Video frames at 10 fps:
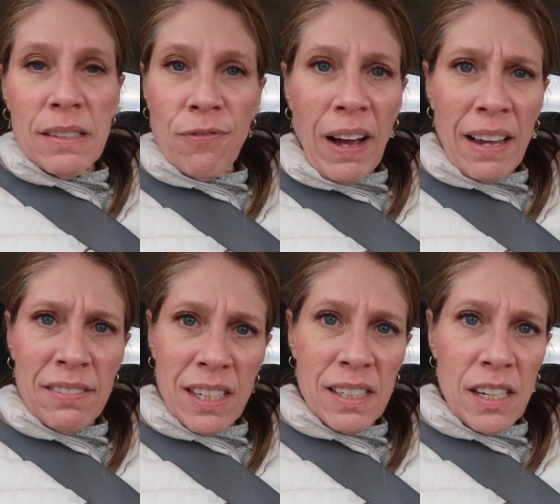
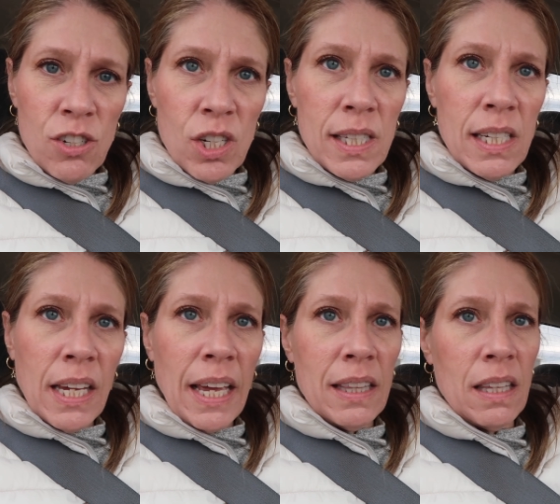5-6 inches to
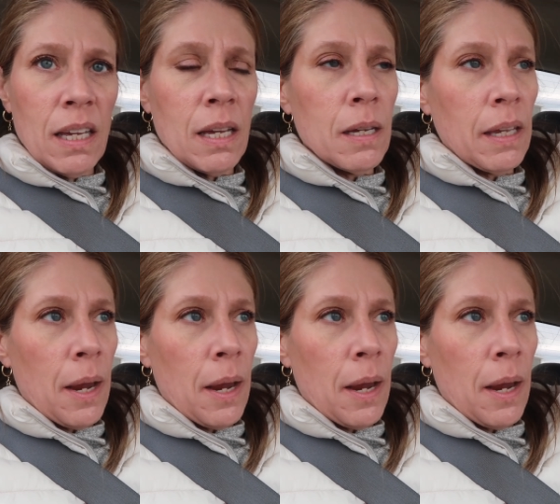get the